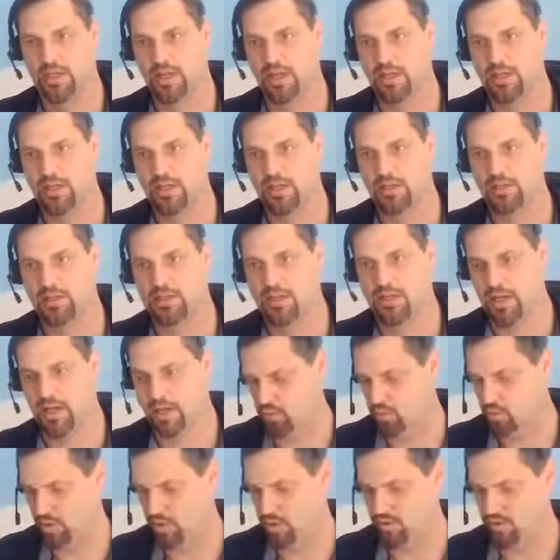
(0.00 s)
It's got
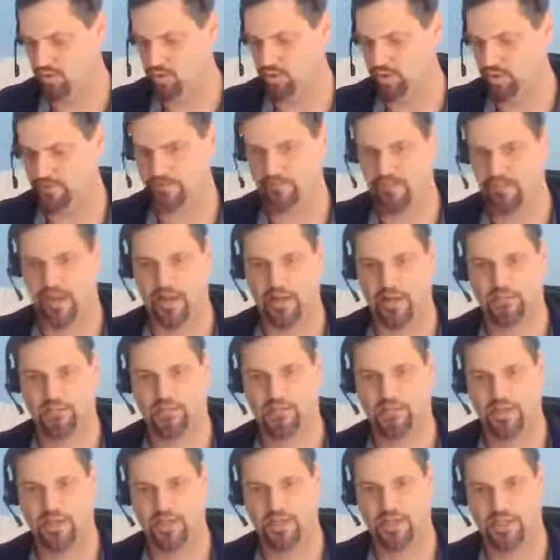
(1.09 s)
a 1.5
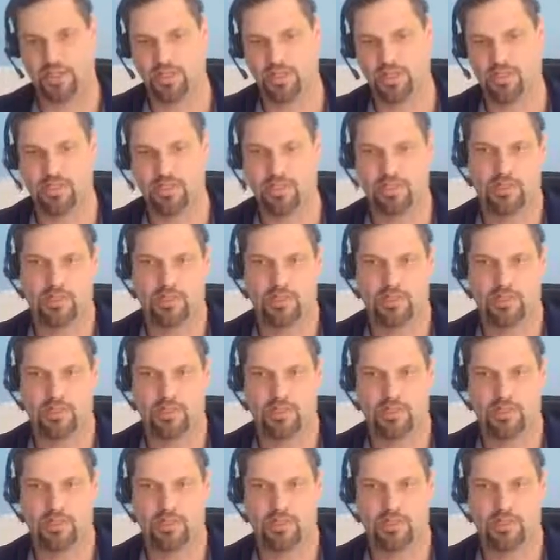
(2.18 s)
fee